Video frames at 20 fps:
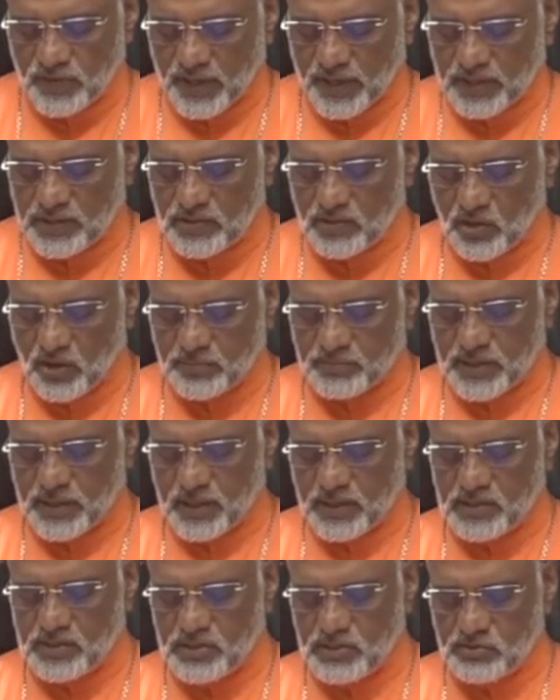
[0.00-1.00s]

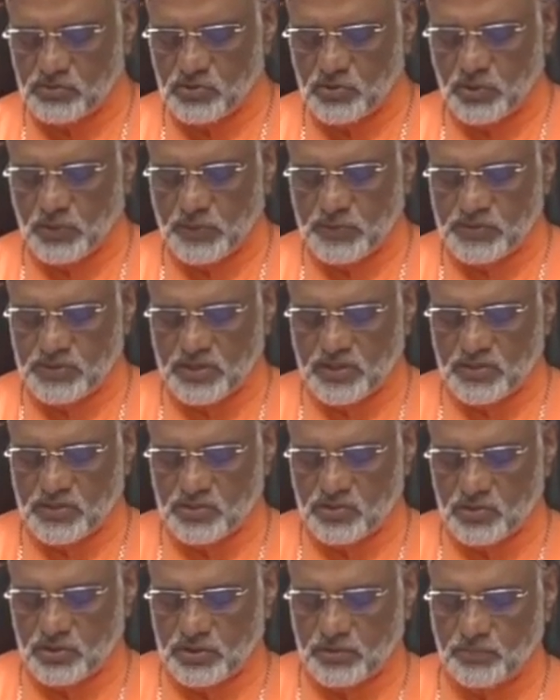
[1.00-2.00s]
comprehensive solutions to
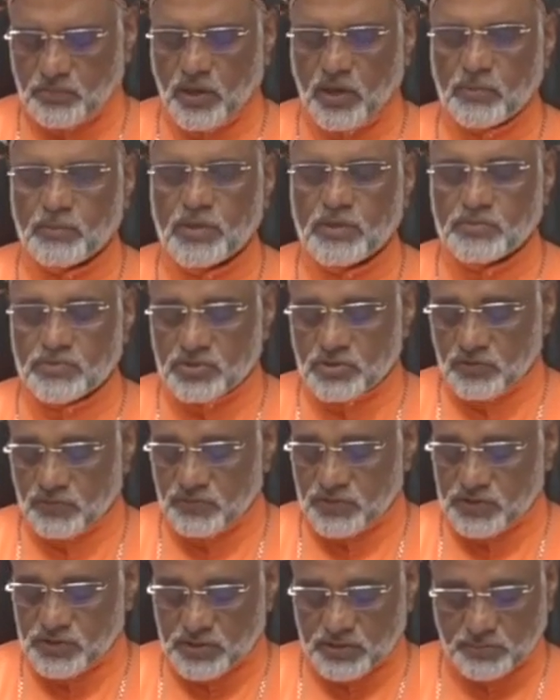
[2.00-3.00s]
the problems of
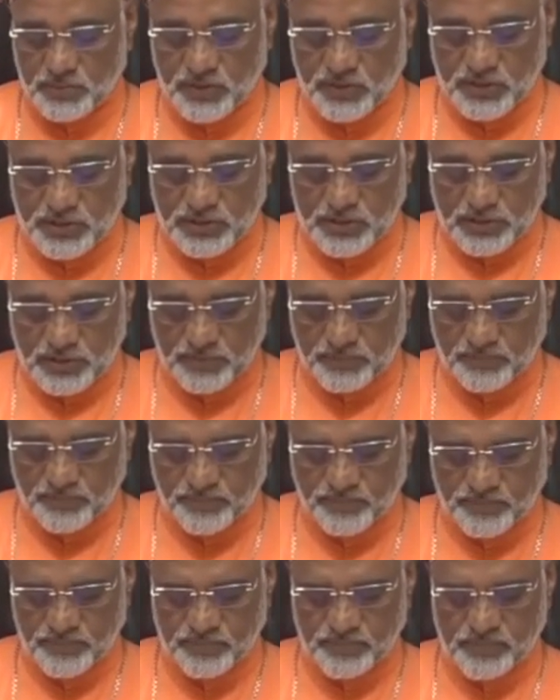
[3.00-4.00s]
his community.
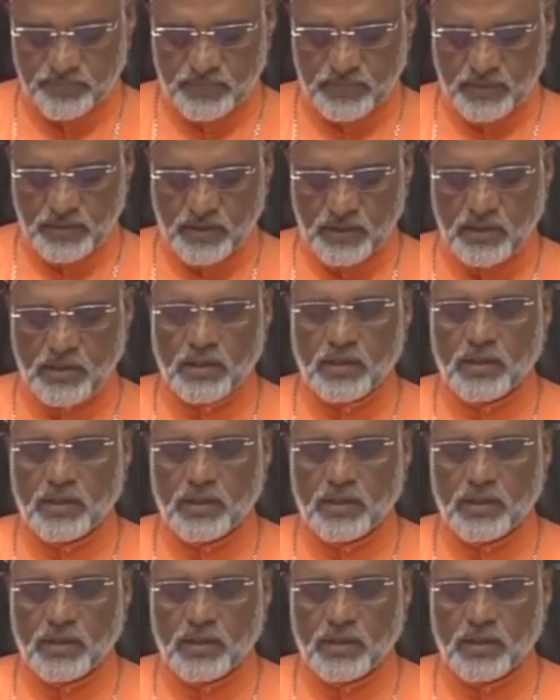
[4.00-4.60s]
He